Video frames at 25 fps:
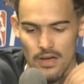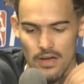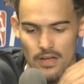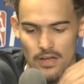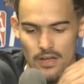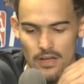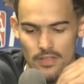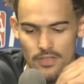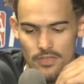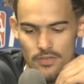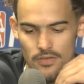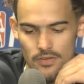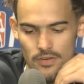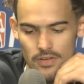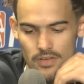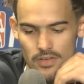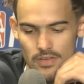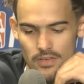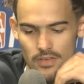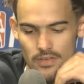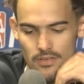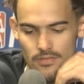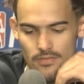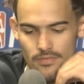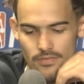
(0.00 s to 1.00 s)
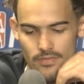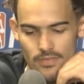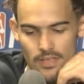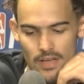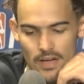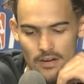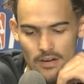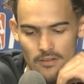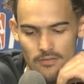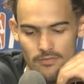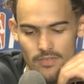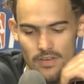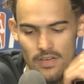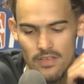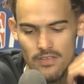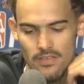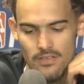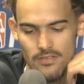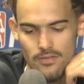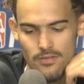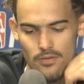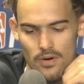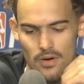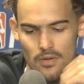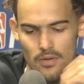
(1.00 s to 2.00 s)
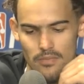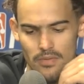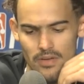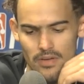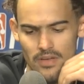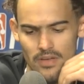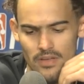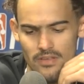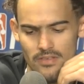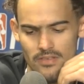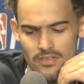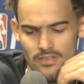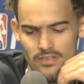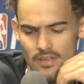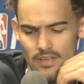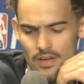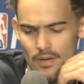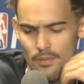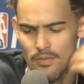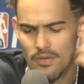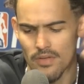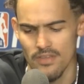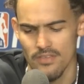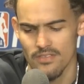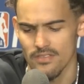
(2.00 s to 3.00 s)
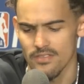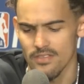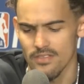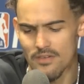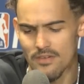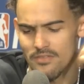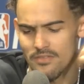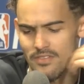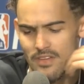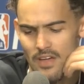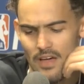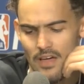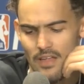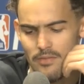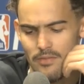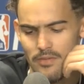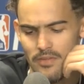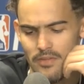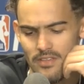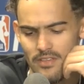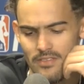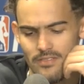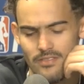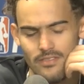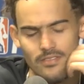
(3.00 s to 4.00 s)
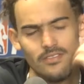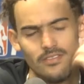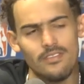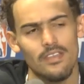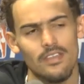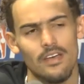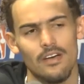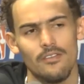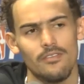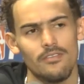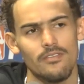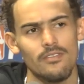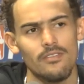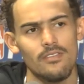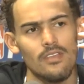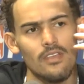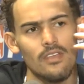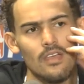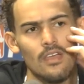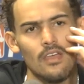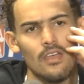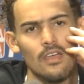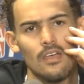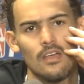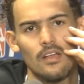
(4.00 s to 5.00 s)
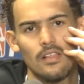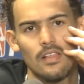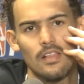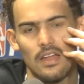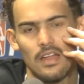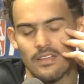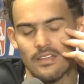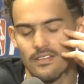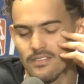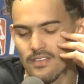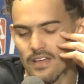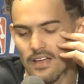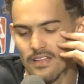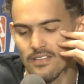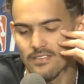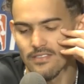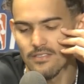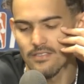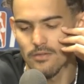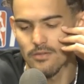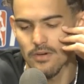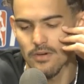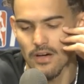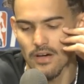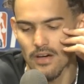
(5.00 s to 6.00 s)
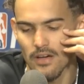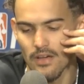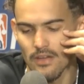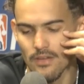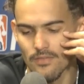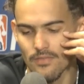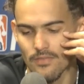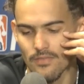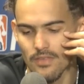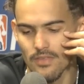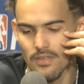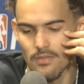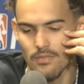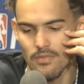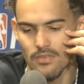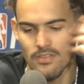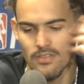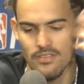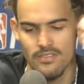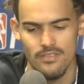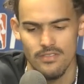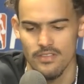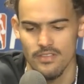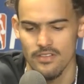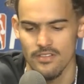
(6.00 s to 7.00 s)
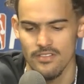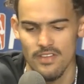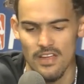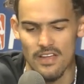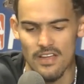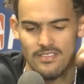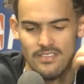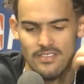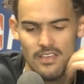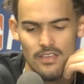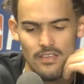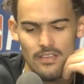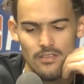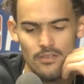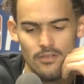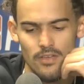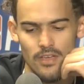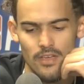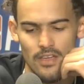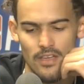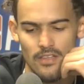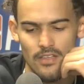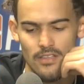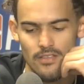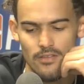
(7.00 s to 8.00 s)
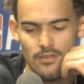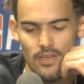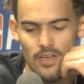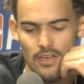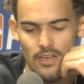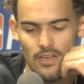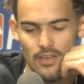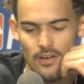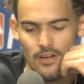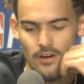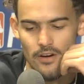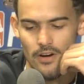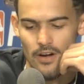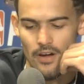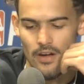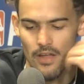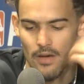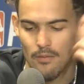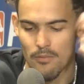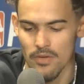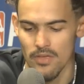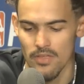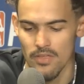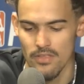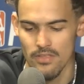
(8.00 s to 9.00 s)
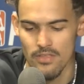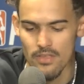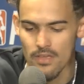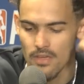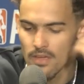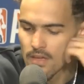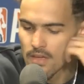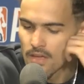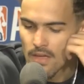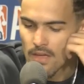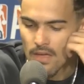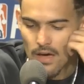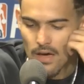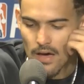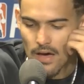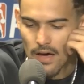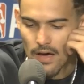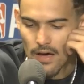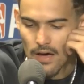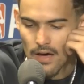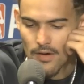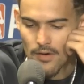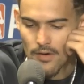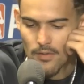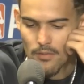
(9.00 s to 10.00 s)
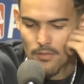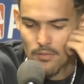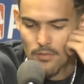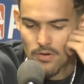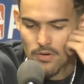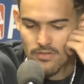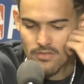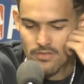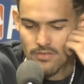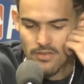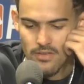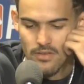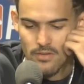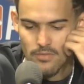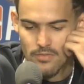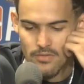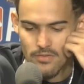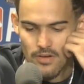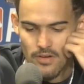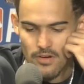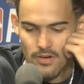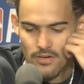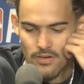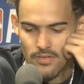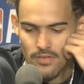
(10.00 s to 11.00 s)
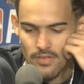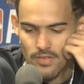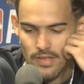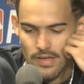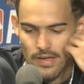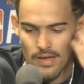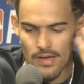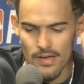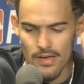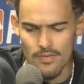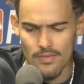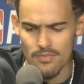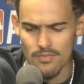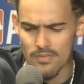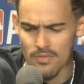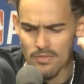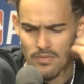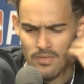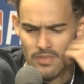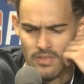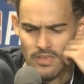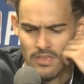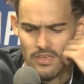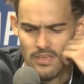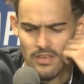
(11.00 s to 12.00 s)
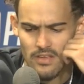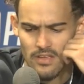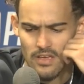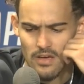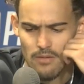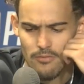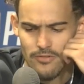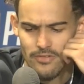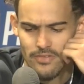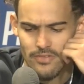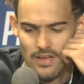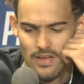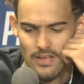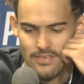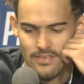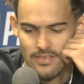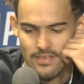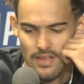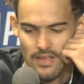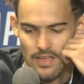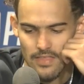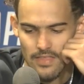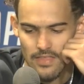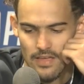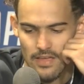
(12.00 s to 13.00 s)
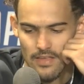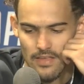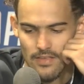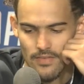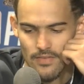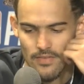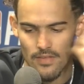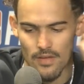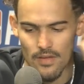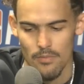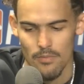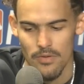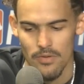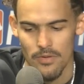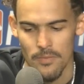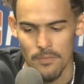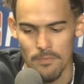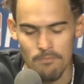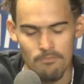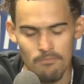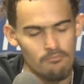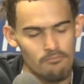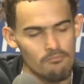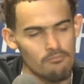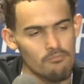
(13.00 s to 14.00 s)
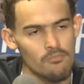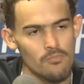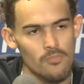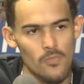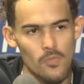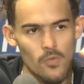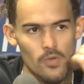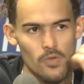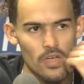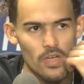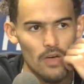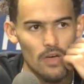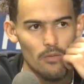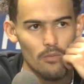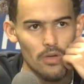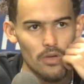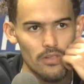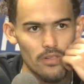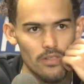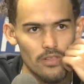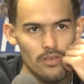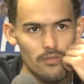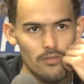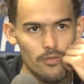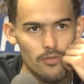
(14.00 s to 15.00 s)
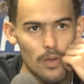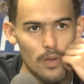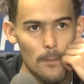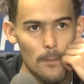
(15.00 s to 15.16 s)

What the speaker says: three kind of fading to our bench. I mean, that's a tough shot. I mean, that's stuff. A lot of shots there's shots that you can't guard. I mean, on both teams. So he had a couple of shots tonight that, I mean, we got to be able to live with.